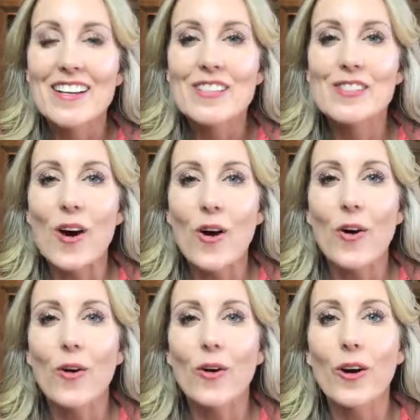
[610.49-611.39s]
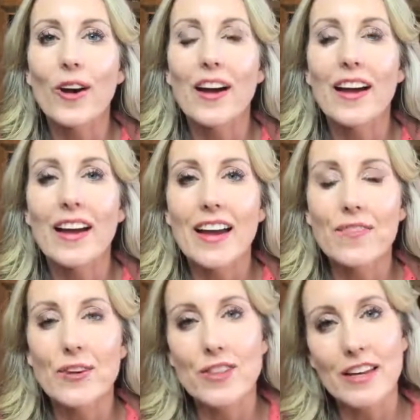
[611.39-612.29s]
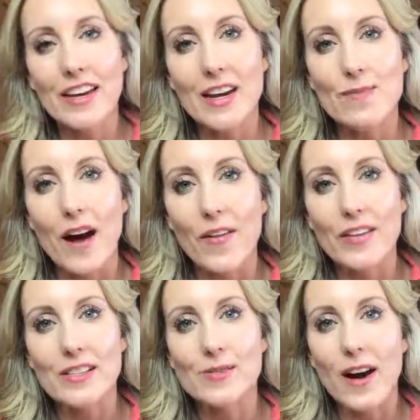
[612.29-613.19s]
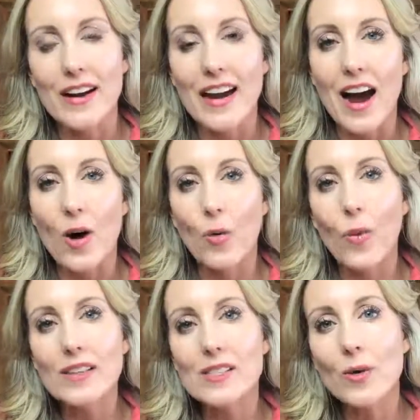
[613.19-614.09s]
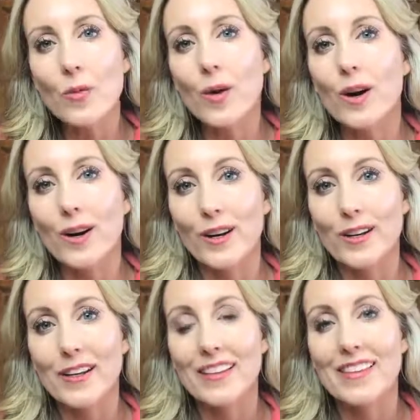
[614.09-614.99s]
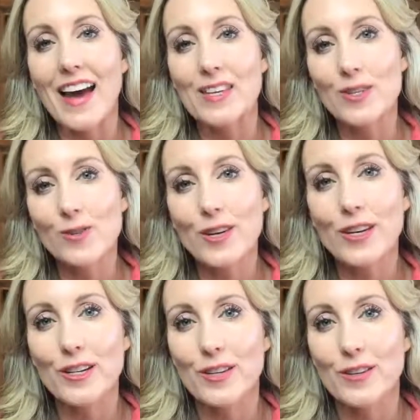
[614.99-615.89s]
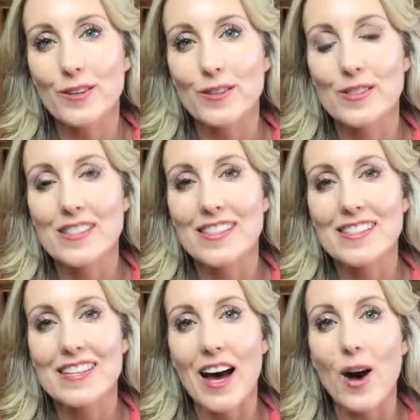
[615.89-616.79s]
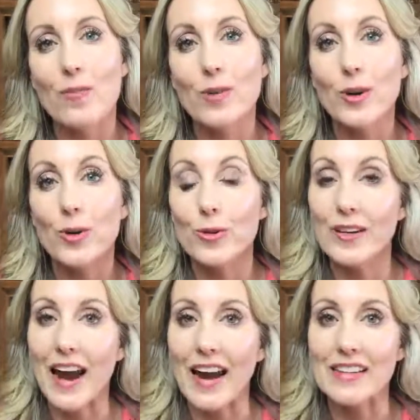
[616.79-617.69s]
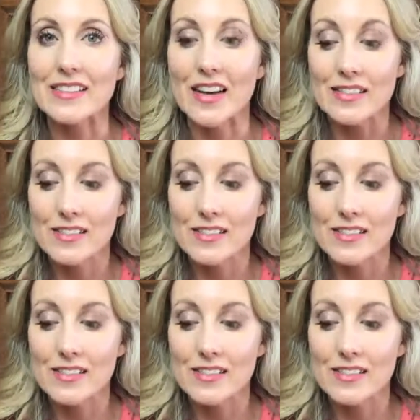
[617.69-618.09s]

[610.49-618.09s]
So if you're thinking about this right now, what's a word that you can use to help create?